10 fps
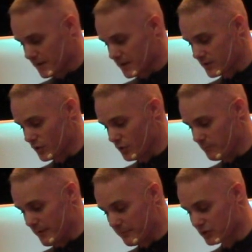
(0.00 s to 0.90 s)
So,
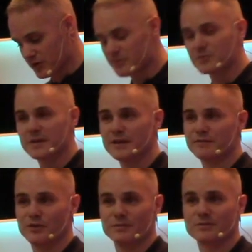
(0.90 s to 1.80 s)
membership is
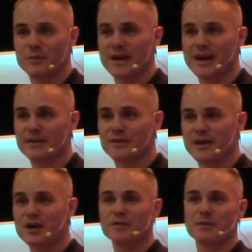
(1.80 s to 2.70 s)
meaningful. We have a
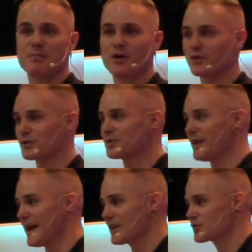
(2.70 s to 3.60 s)
covenant partner
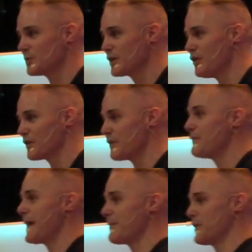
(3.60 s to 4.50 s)
class we call it the
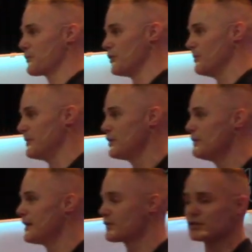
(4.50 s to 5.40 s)
family room. If you've
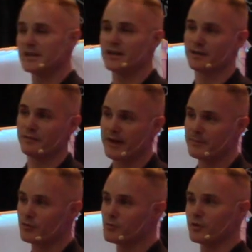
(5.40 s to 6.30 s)
never attended the
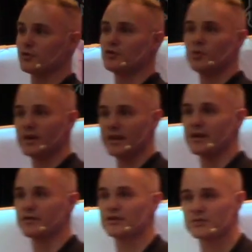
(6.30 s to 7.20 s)
family room, we're going to do one
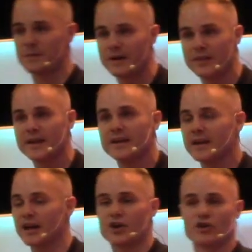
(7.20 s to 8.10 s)
later this month. I
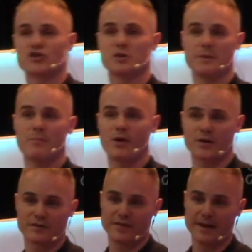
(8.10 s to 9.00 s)
encourage you to be part
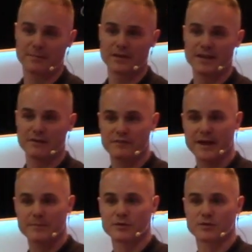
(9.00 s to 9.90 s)
of that. But in that
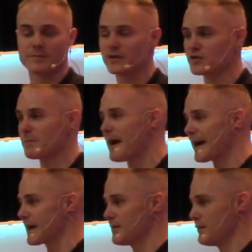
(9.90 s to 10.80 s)
family room, there's a
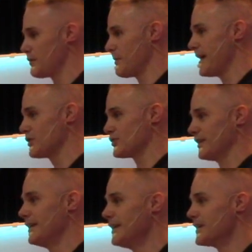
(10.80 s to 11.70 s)
packet of information.
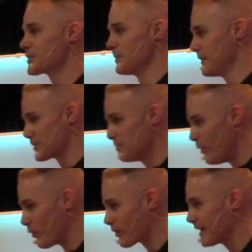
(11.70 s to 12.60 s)
Some of it's
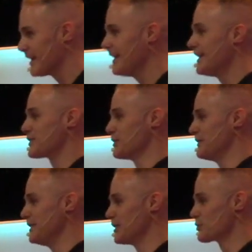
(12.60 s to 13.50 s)
boring, some of
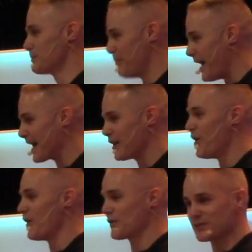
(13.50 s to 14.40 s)
it deals with
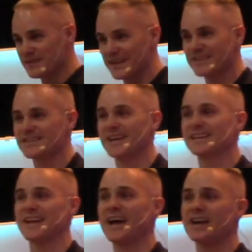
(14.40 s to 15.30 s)
bylaws and things like
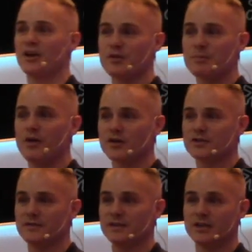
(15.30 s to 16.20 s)
that. Other parts
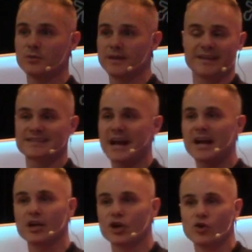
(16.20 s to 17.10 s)
of it deal with
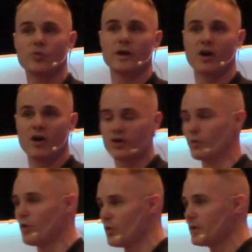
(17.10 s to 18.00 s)
exactly who we are and
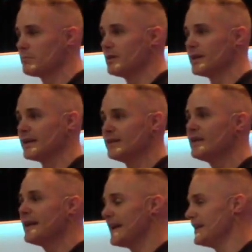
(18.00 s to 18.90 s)
what we believe.
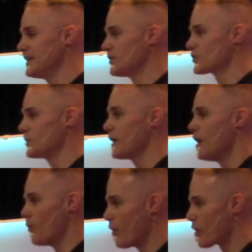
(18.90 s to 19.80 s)
And it deals with
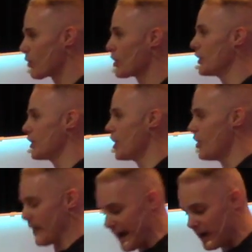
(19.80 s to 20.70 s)
where we're going to
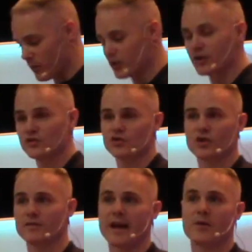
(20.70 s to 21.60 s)
go and how we're going to
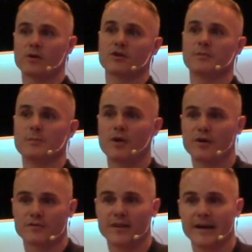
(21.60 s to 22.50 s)
serve and how we're going to be part
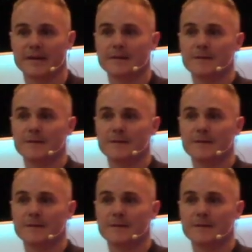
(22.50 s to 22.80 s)
of that.